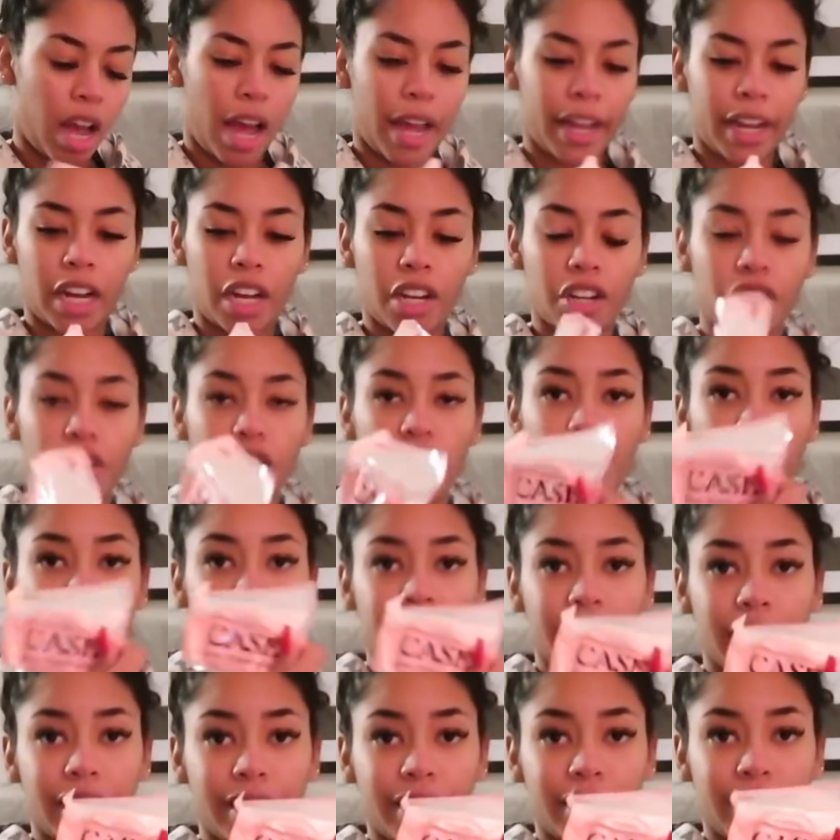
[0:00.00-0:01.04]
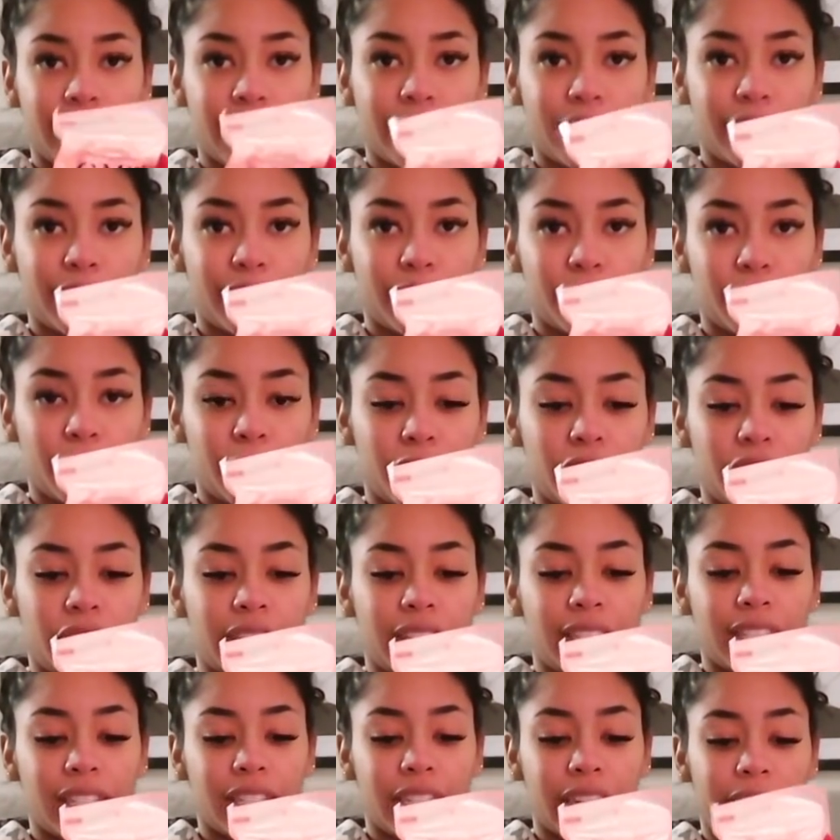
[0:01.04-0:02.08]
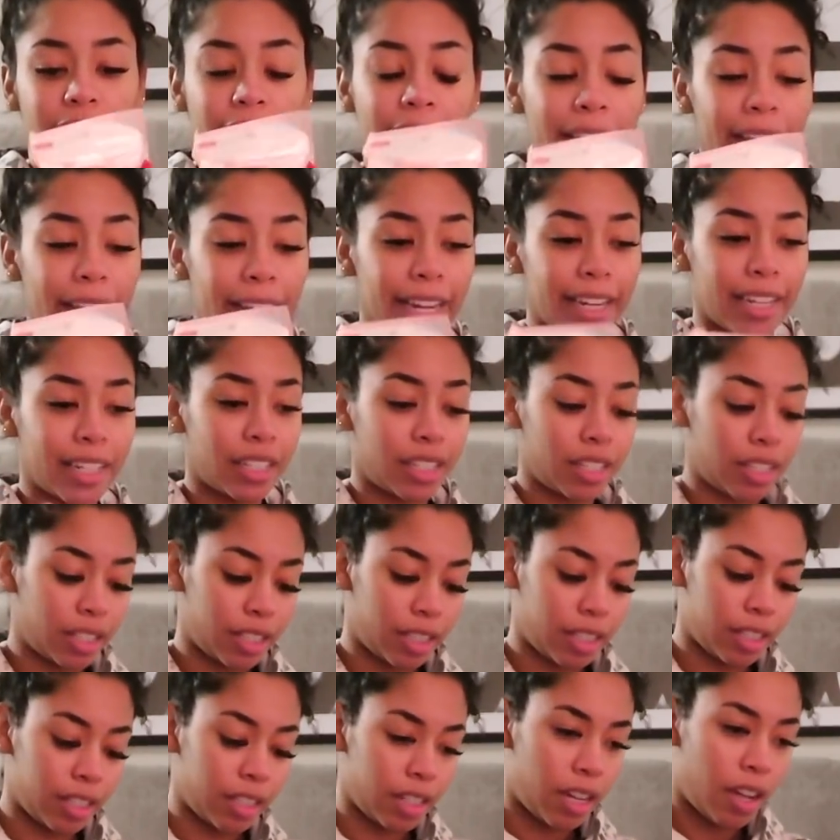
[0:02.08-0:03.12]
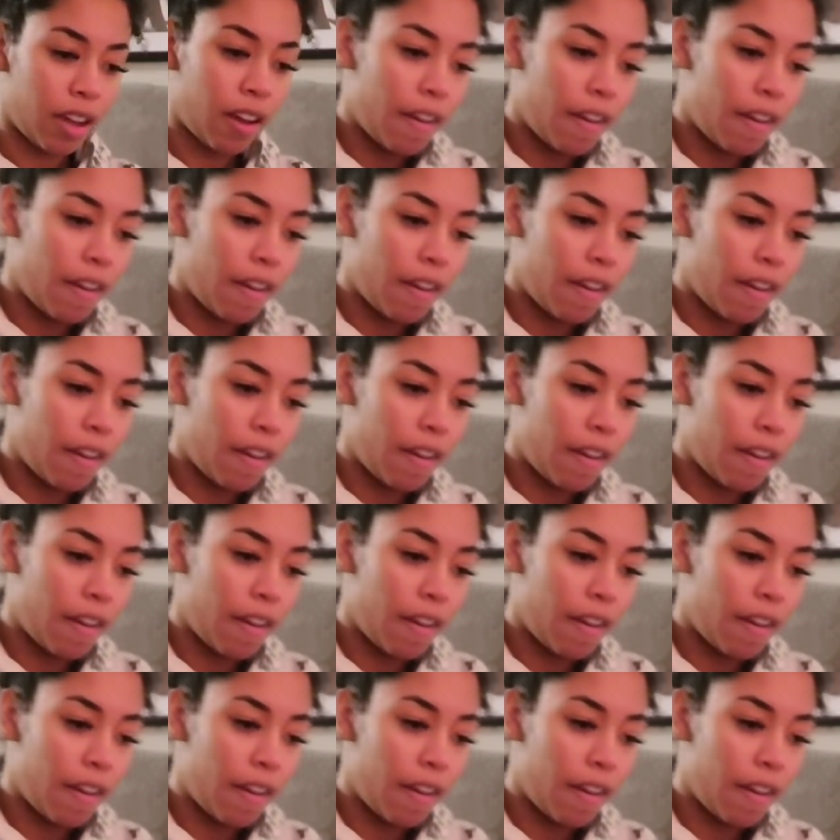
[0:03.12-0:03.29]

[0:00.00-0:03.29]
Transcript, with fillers: I got her this, which this is a case